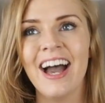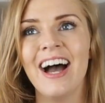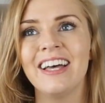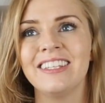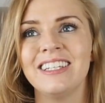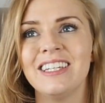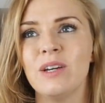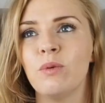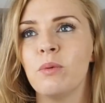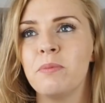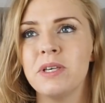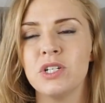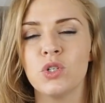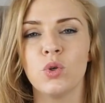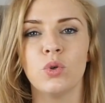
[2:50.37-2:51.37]
I think it would
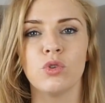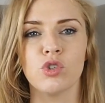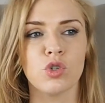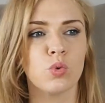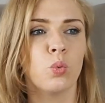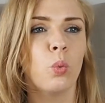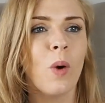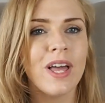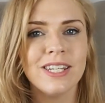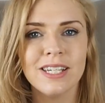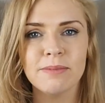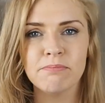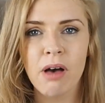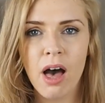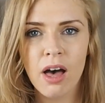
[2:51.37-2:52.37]
be a gorgeous
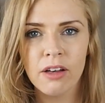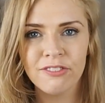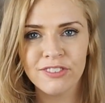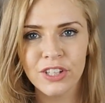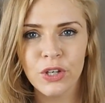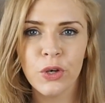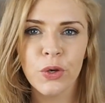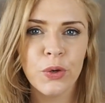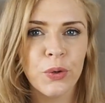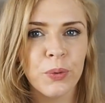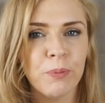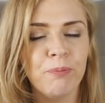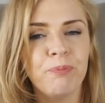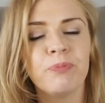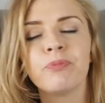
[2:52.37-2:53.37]
wedding
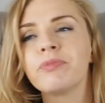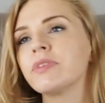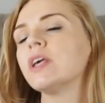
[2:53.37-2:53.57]
perfume.